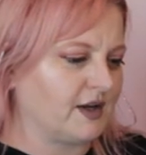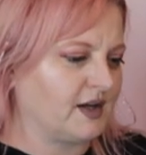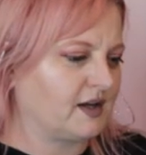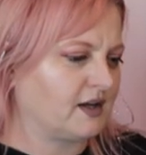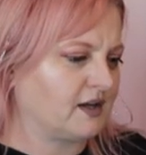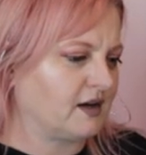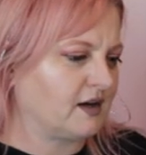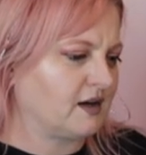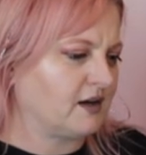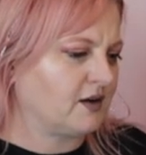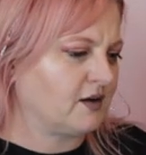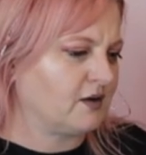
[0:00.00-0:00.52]
we
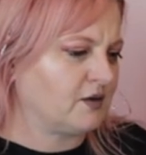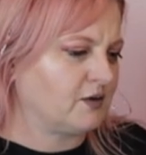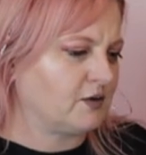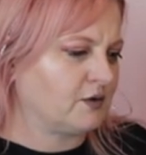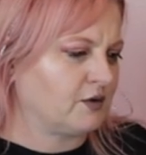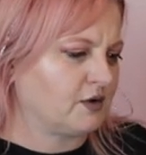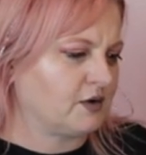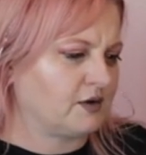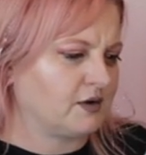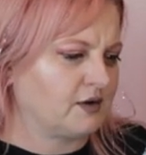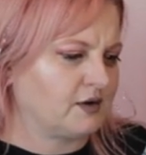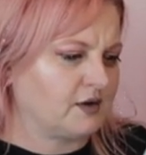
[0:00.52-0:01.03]

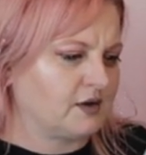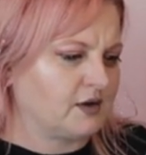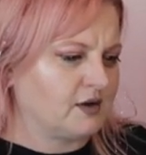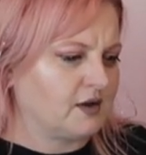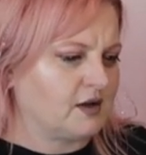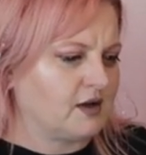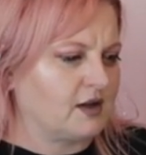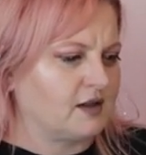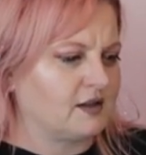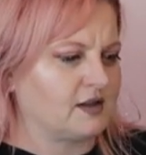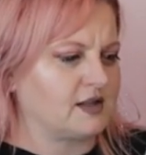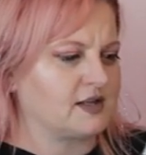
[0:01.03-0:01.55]
go.
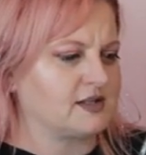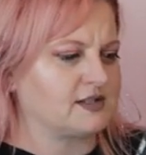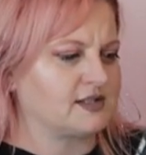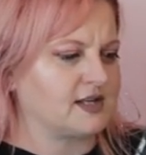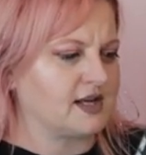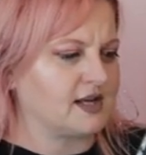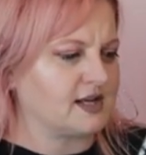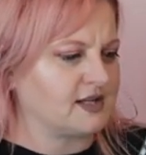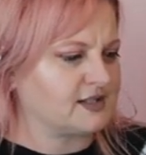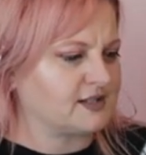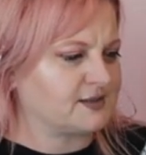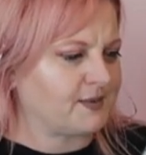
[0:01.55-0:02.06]
This
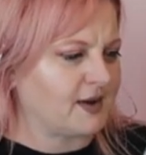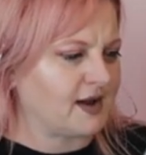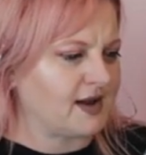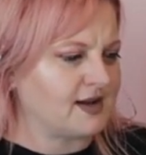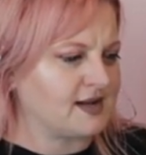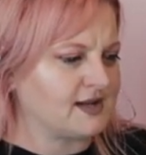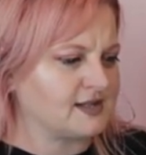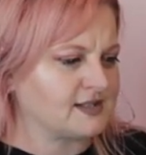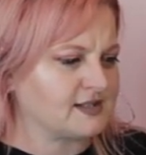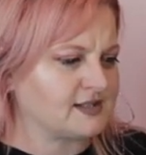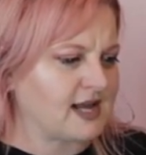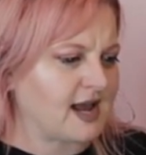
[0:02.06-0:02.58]
says
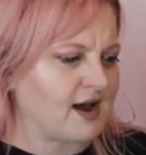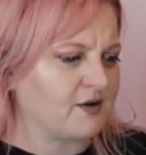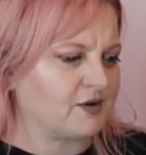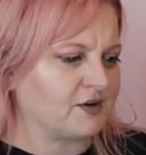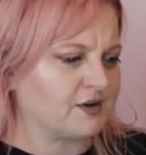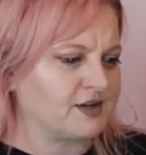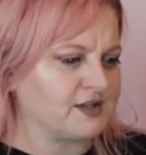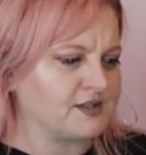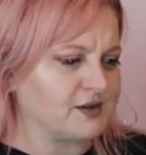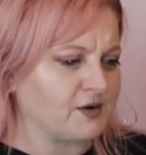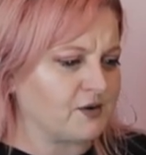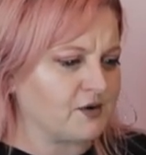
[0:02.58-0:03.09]
Spike is out
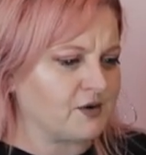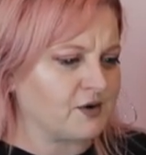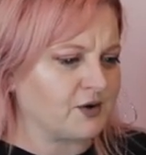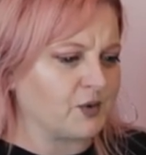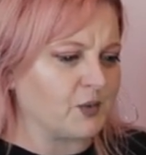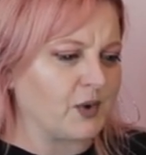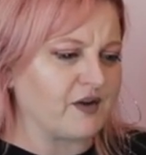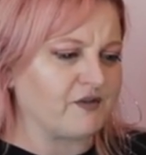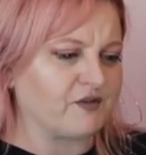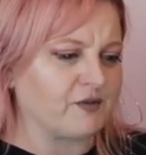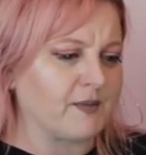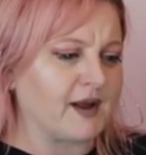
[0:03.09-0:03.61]
on his own,
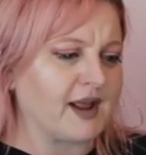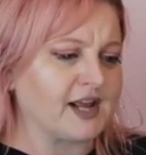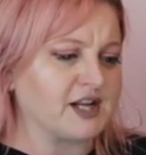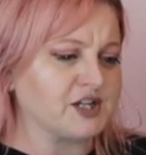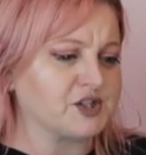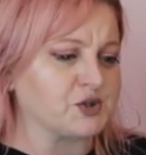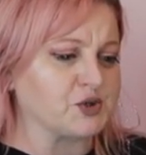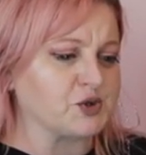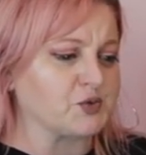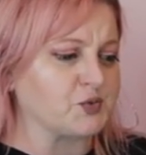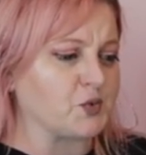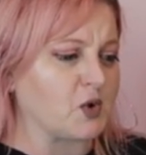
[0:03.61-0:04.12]
away from
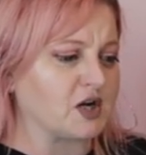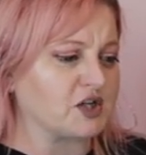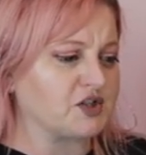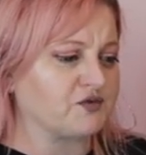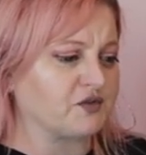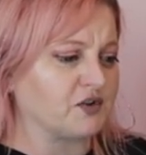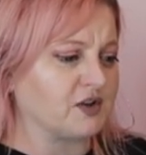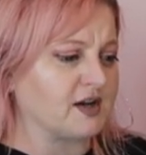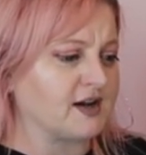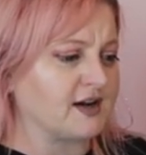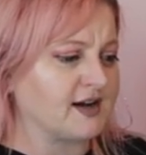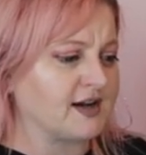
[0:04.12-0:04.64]
Angel's
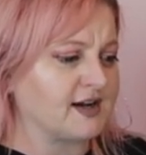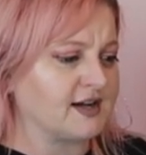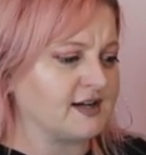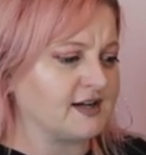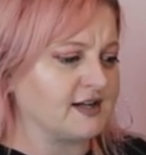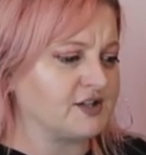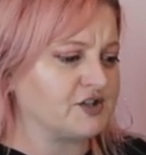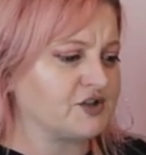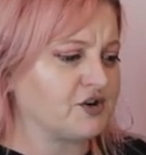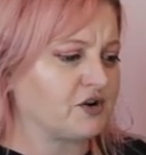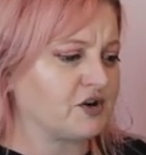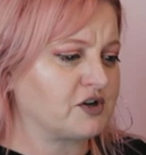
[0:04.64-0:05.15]
watchful eye and
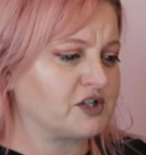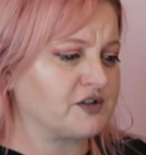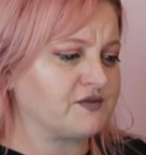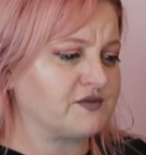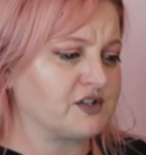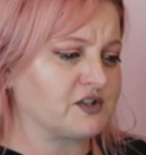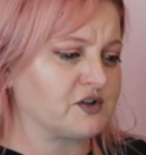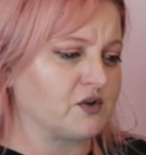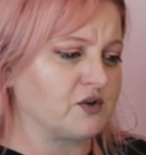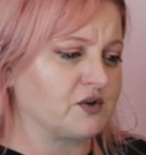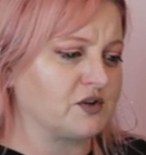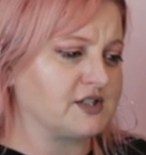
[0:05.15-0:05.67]
in charge of
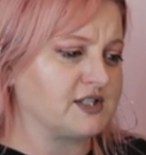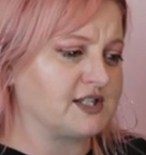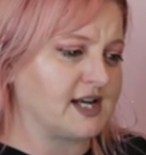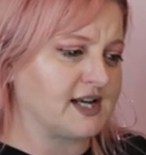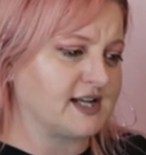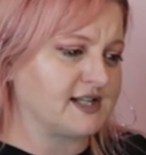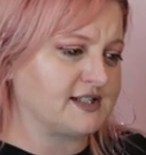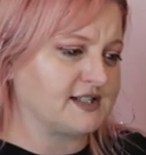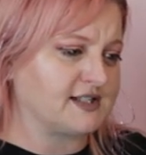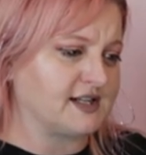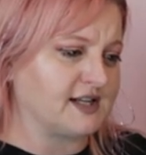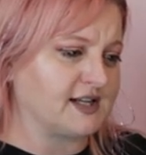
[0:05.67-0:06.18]
his own
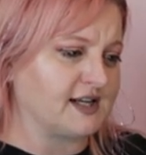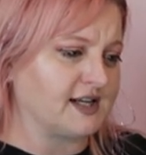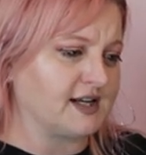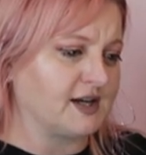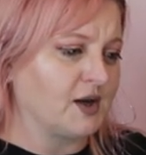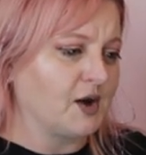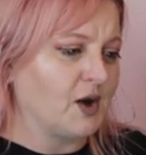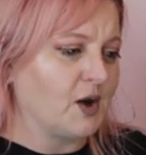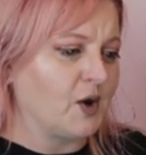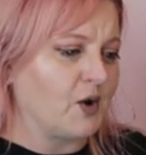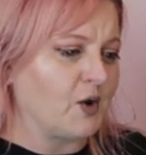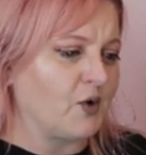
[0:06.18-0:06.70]
destiny.
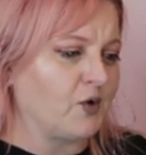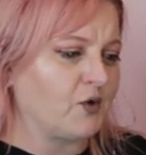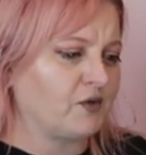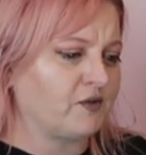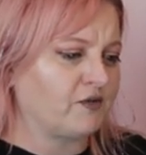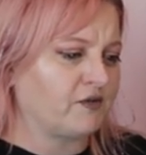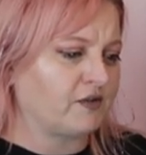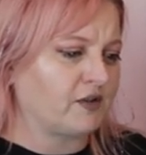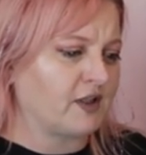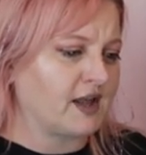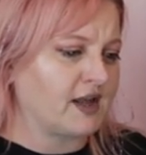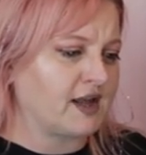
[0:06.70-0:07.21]
Old
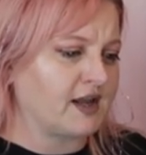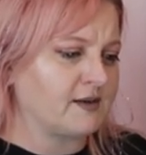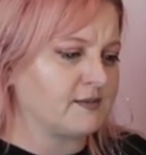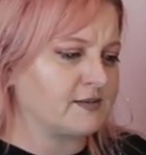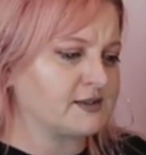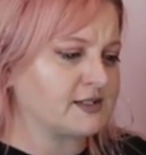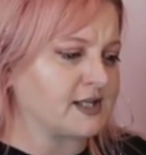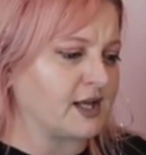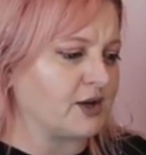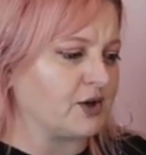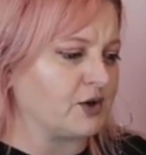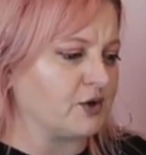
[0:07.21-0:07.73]

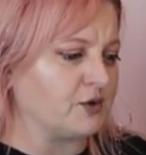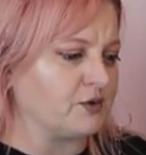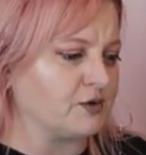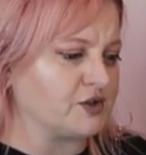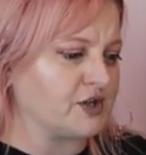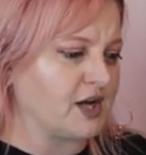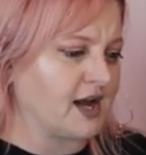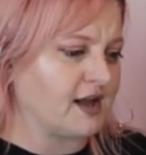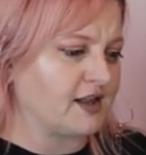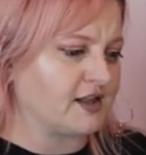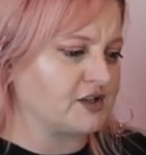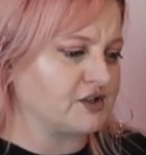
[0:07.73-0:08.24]
flames and new
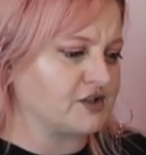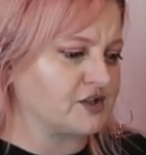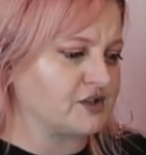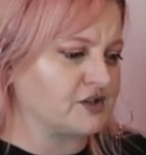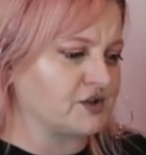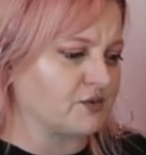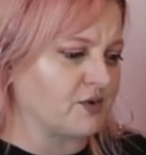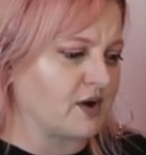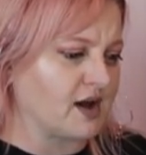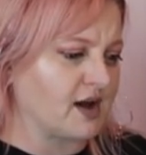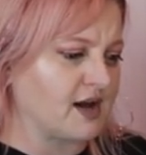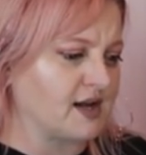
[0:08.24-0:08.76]

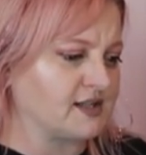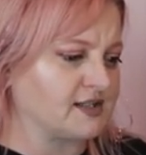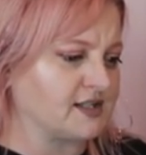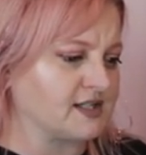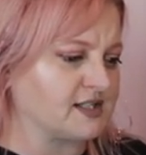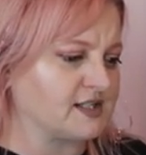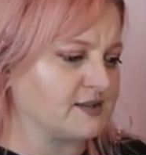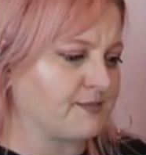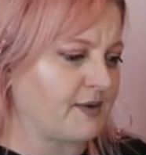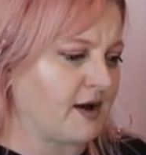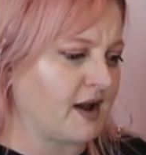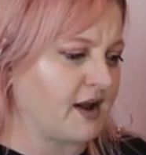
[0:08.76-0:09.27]
challenges arise
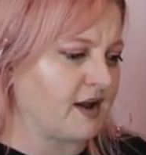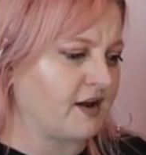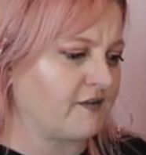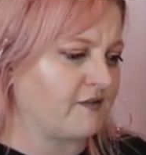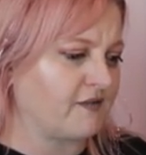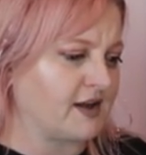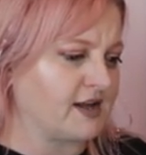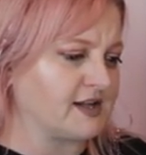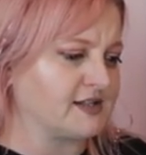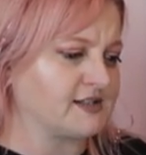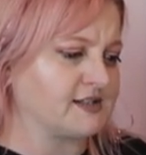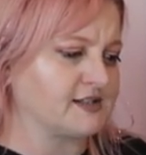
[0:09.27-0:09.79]
as Spike
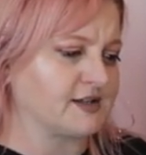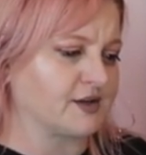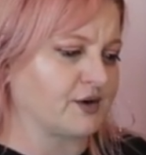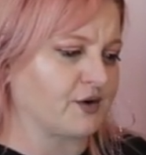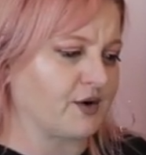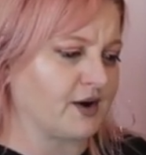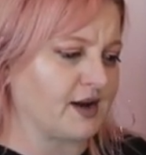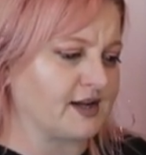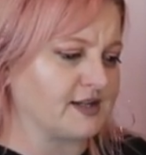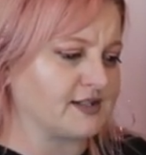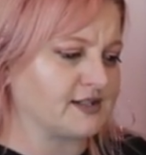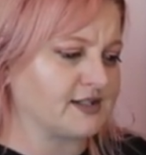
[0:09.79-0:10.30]
faces a
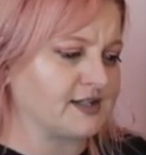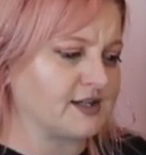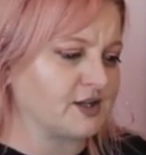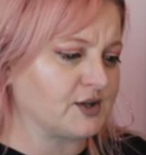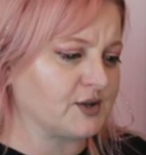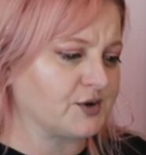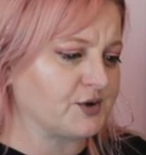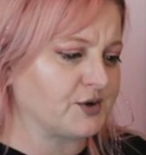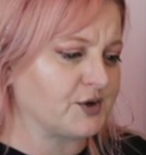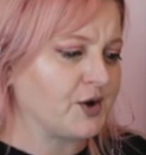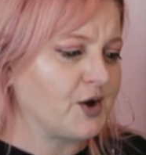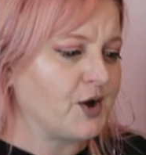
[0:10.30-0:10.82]
crazed
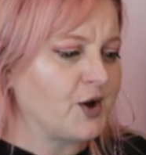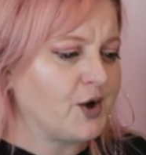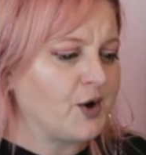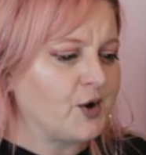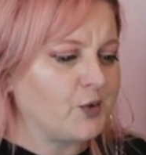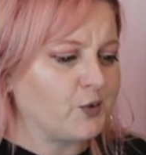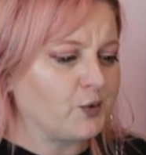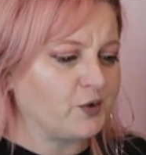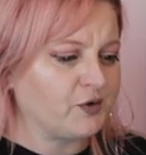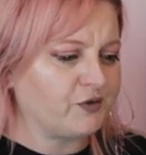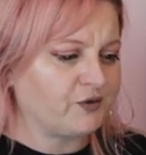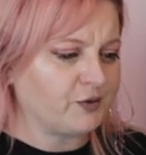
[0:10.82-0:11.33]
killer,
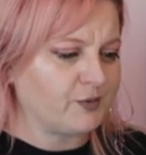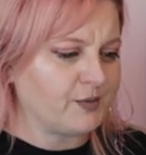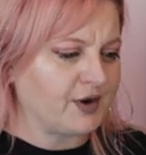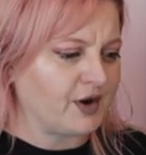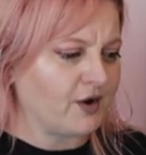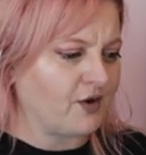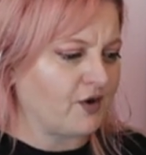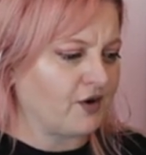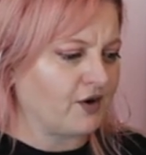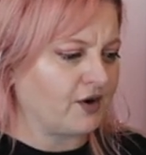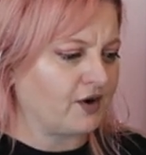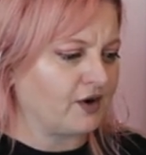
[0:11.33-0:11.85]
Wolfram in
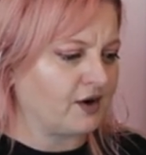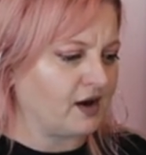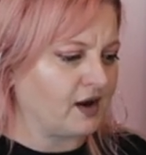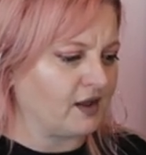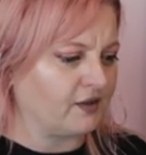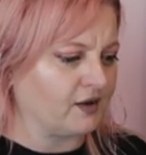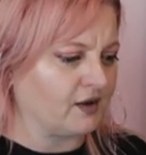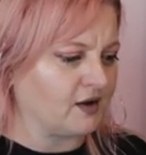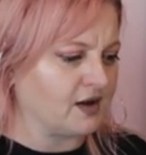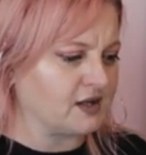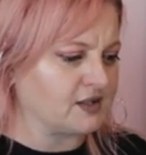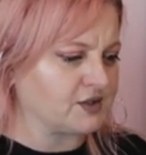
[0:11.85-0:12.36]
heart,
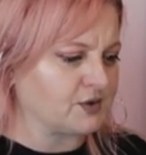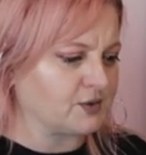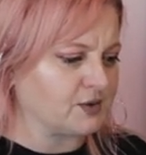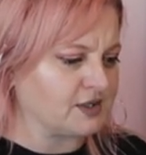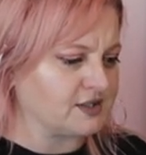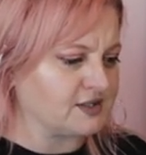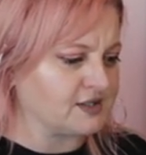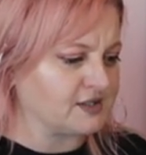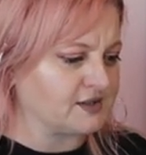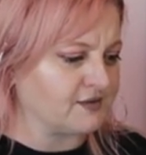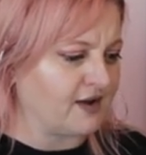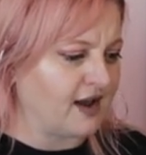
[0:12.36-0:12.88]
and the
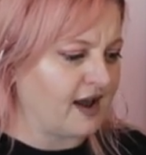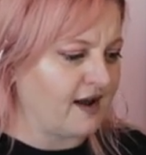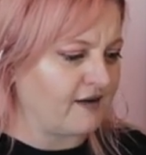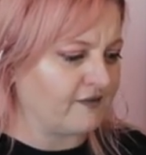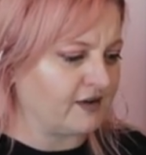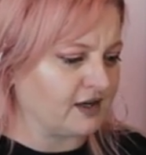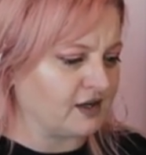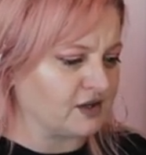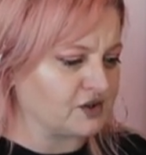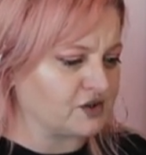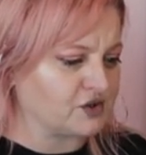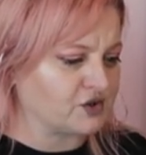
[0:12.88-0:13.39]
consequences of
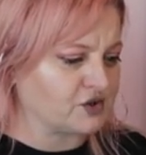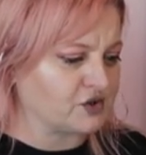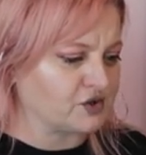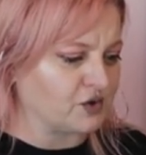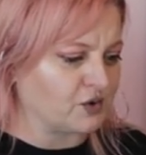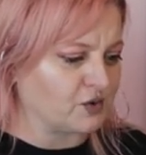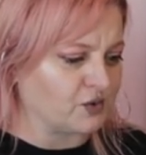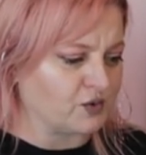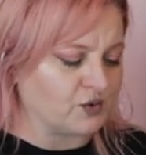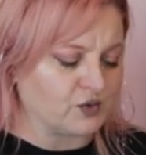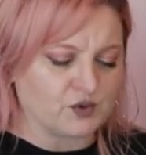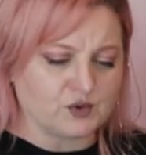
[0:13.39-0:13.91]
having a
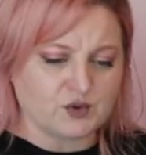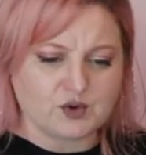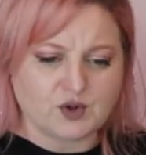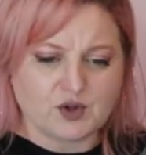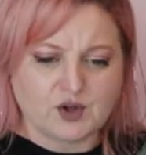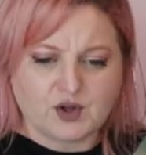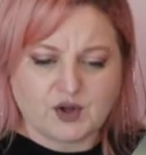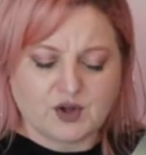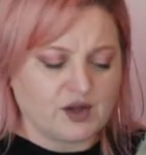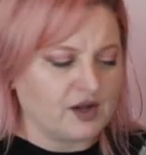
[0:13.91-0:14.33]
soul.